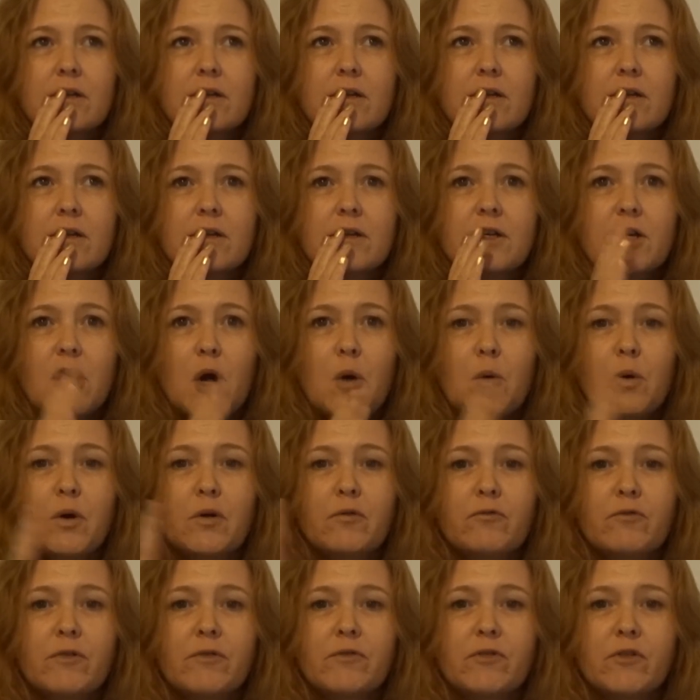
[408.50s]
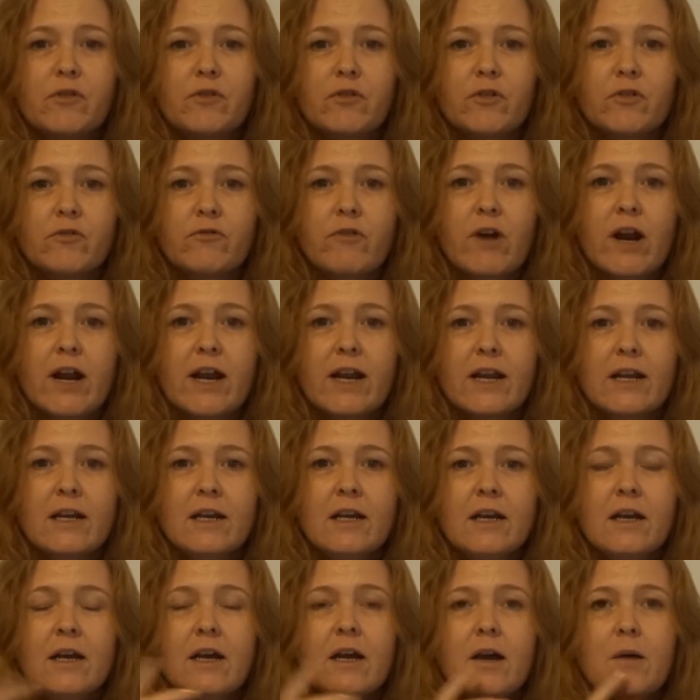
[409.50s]
Noah, River and Rain,
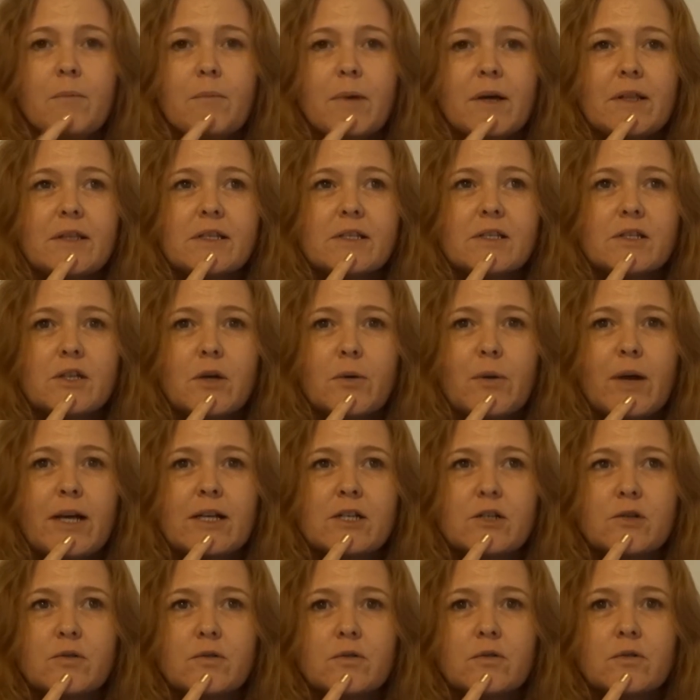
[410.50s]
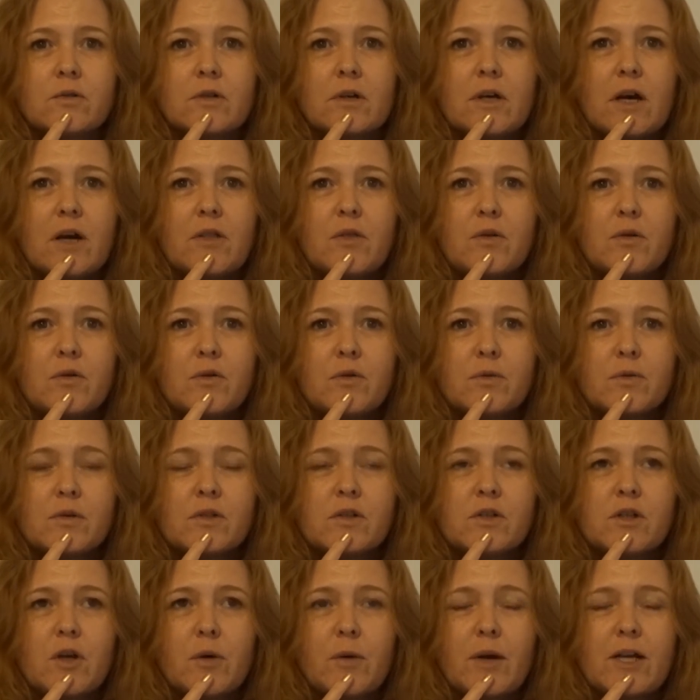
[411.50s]
but there's no actual, I thought there was
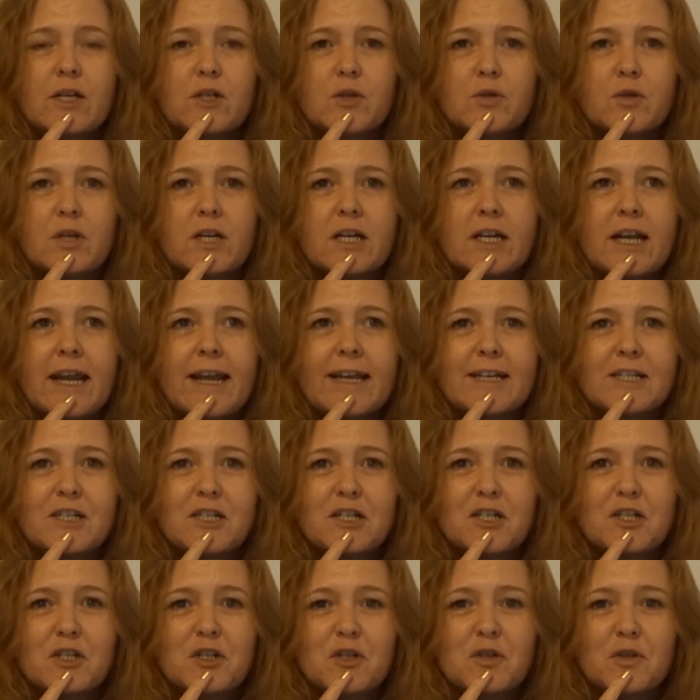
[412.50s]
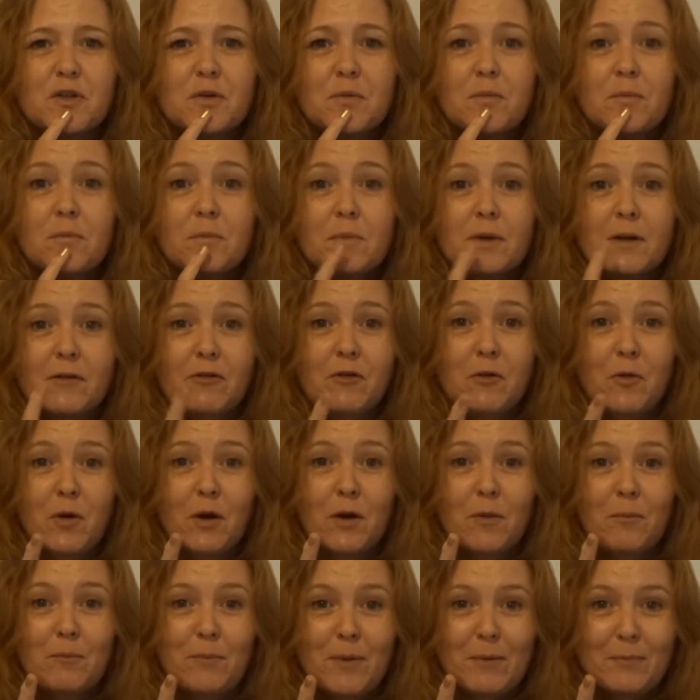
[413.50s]
no actual connection to them, but if you want
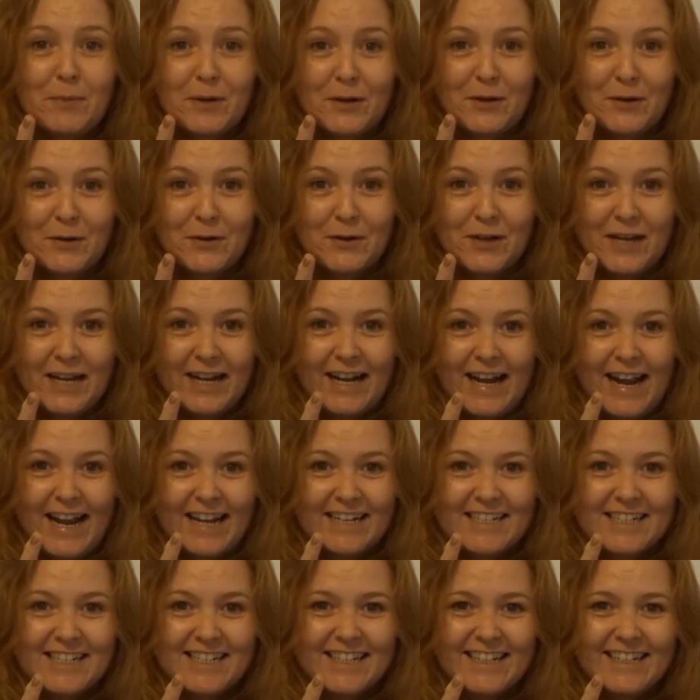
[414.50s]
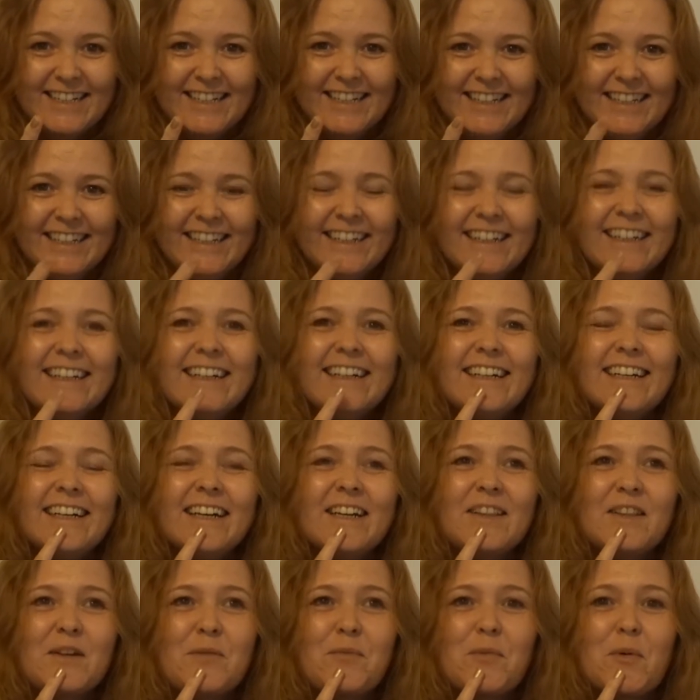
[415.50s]
a biblical connection,
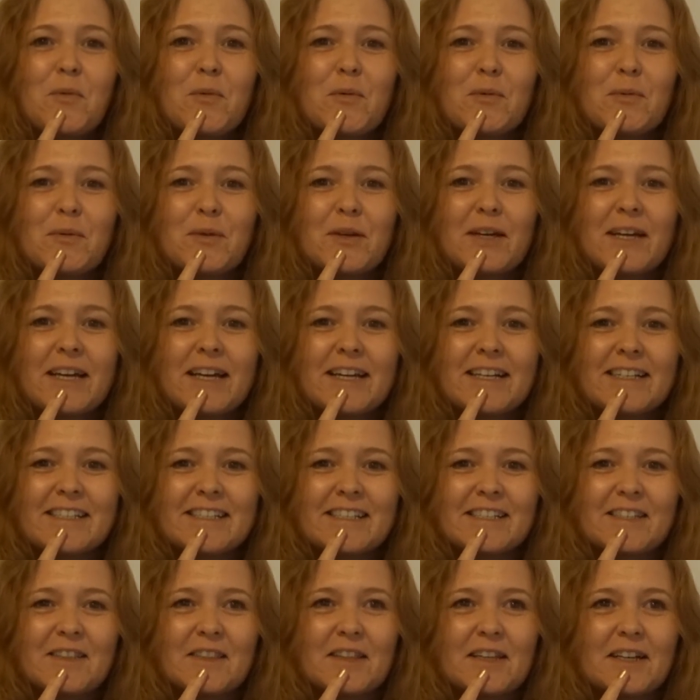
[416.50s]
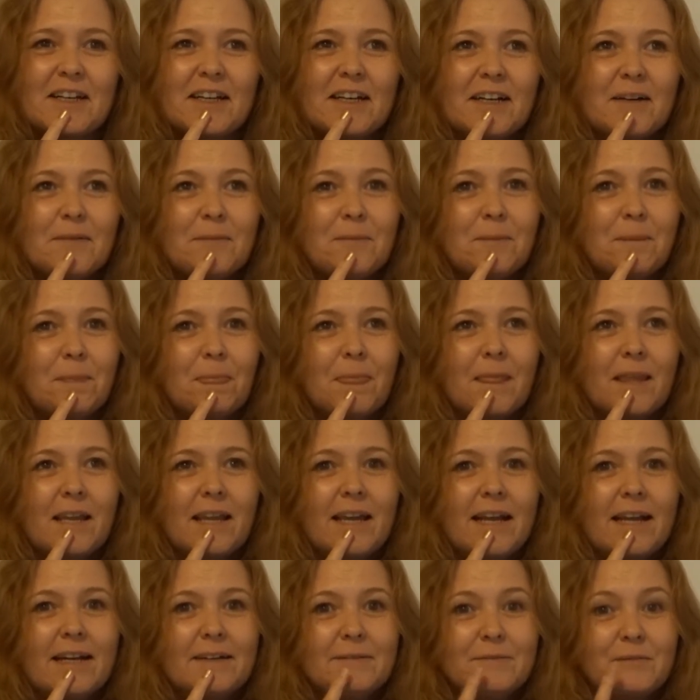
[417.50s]
there probably is, that um
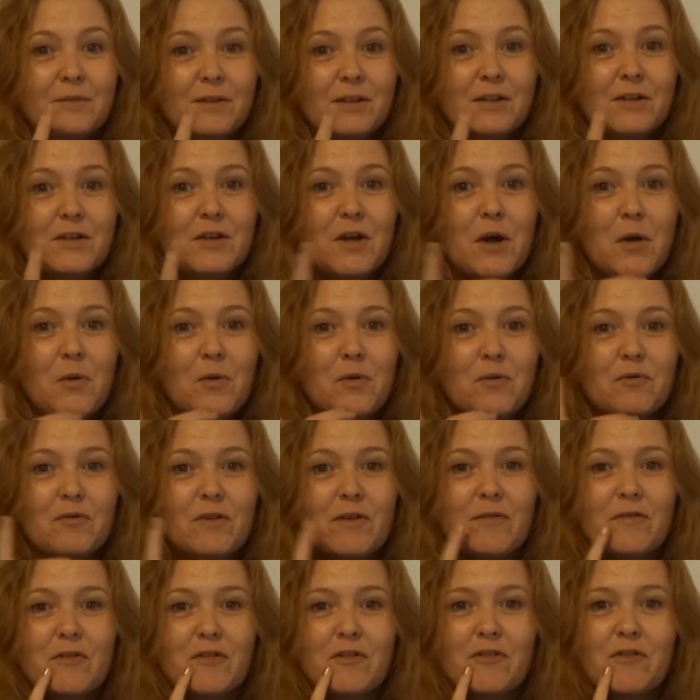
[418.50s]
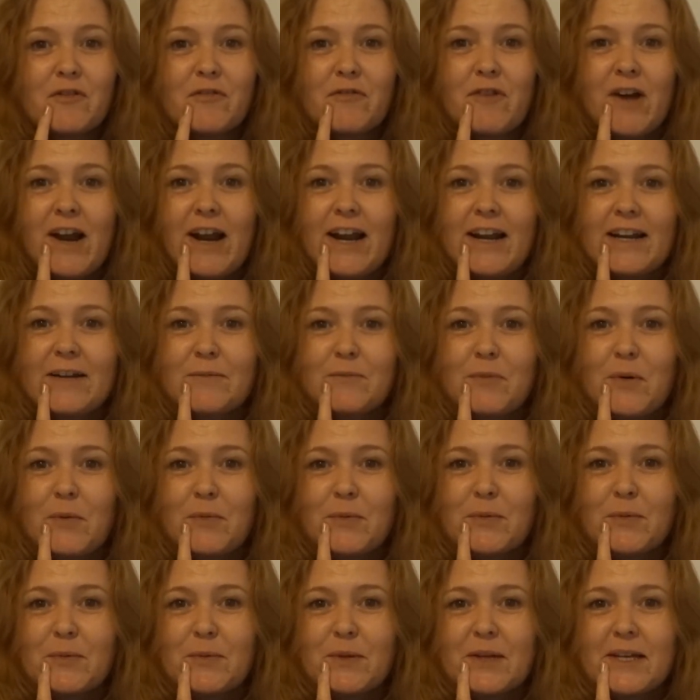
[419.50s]
yeah, that Noah, River and Rain
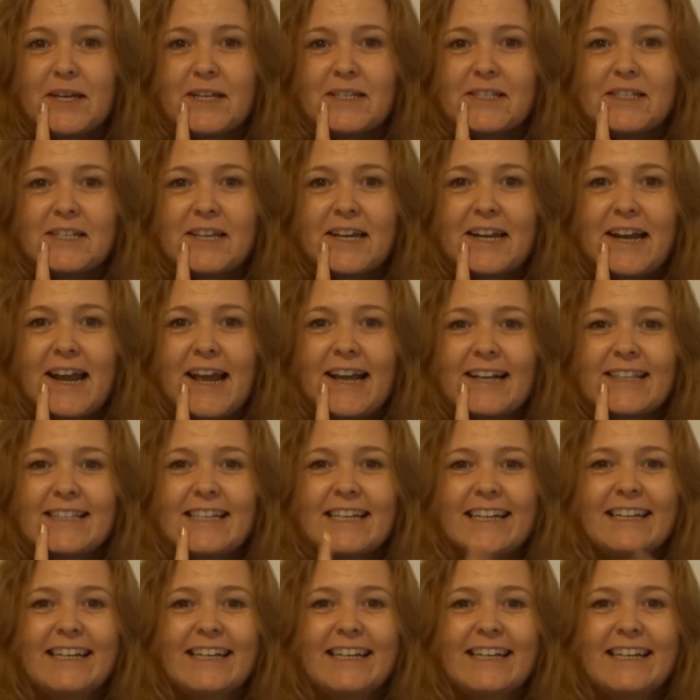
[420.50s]
probably is connected